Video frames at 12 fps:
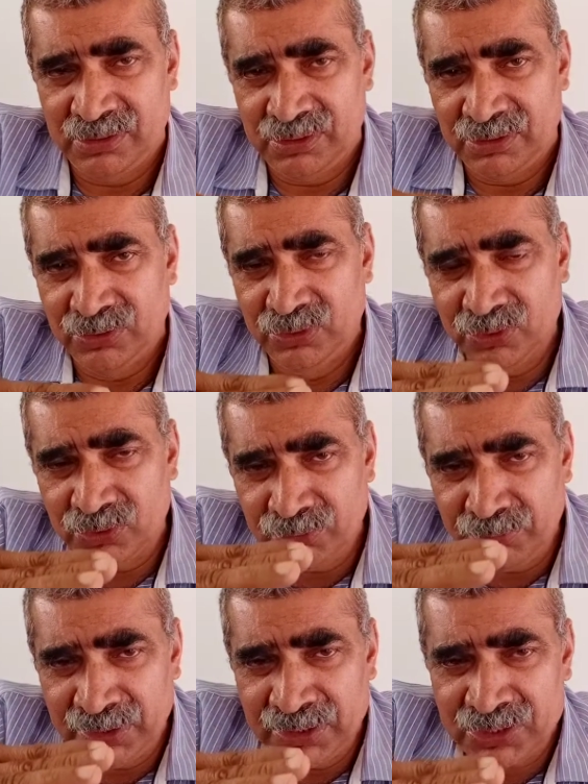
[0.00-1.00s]

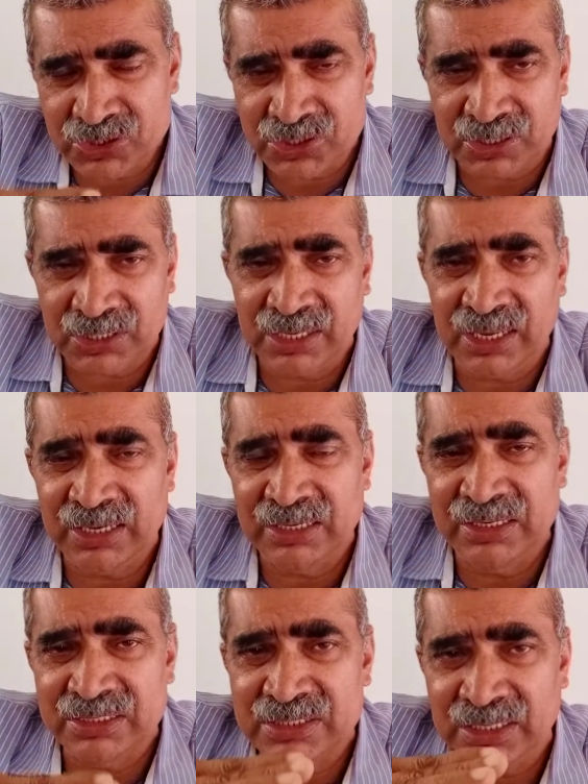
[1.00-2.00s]
No minister can
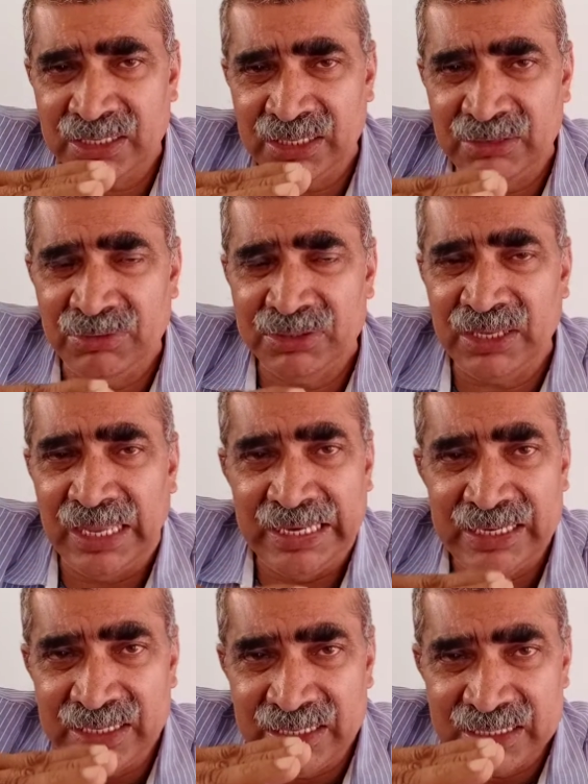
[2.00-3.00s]
disagree with
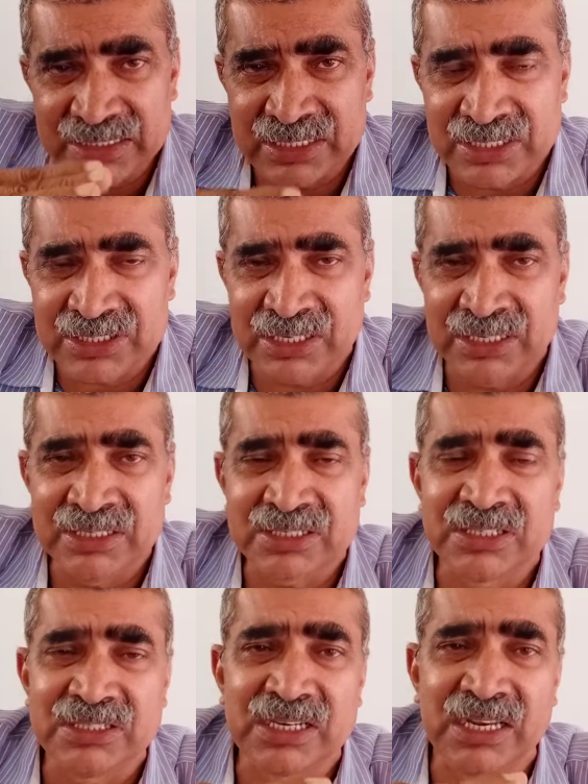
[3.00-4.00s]
any
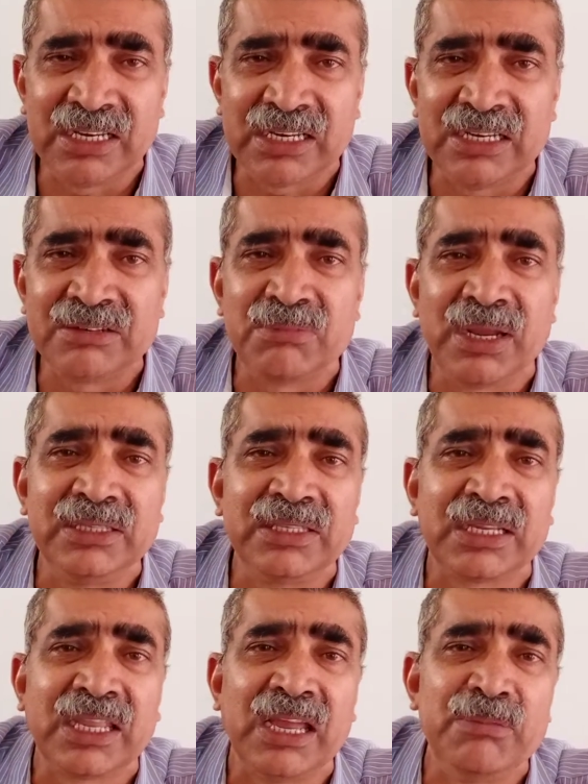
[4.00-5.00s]
decisions taken by
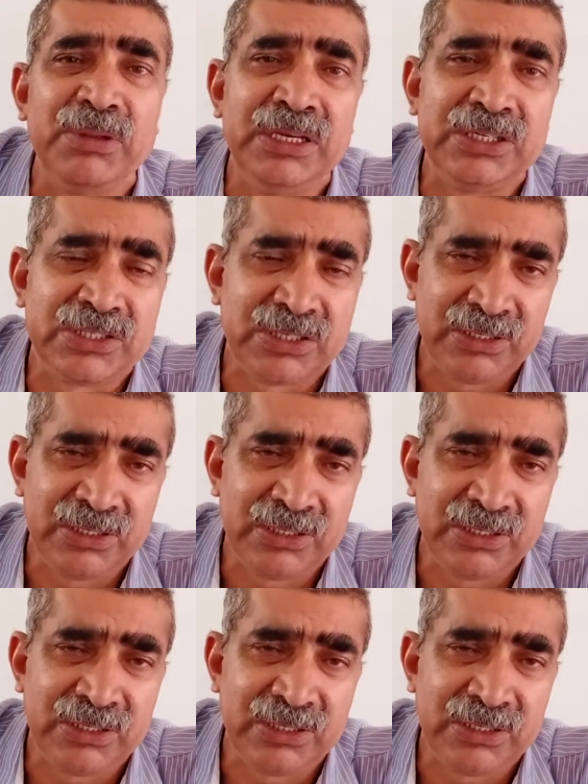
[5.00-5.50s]
the cabinet.